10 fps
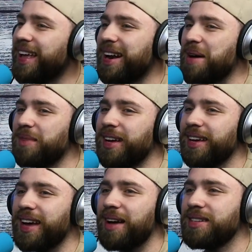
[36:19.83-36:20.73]
And I'm
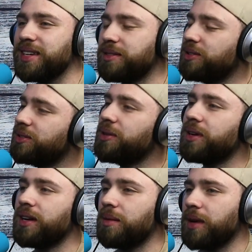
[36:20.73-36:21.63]
like, he's like, dude,
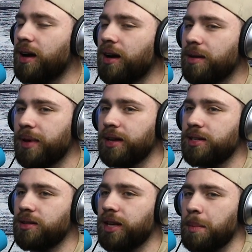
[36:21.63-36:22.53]
do it. I'm like, all right,
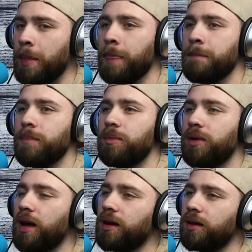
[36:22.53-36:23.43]
bet. So, like,
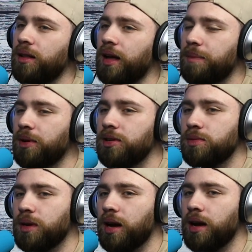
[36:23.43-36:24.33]
put out a collab
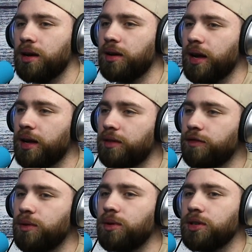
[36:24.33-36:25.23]
post with Connor
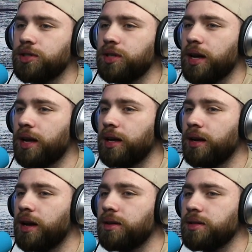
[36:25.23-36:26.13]
and Forge.
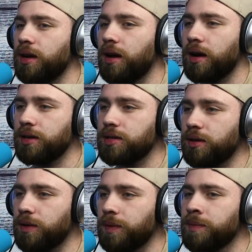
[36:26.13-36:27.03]
And I was like, all right.
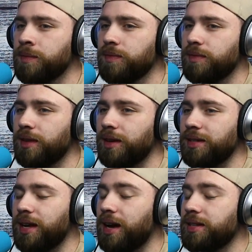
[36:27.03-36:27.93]
So I
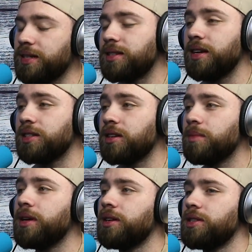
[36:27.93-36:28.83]
was like, guys, he's going
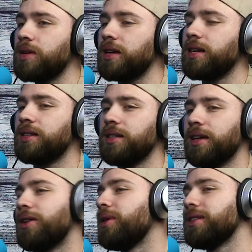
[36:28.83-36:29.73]
to be here. So I texted,
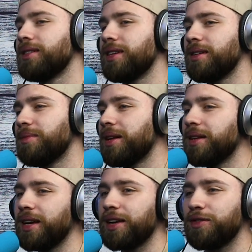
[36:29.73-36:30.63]
like, Quigs and Malik,
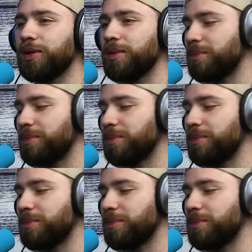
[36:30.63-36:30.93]
and, like,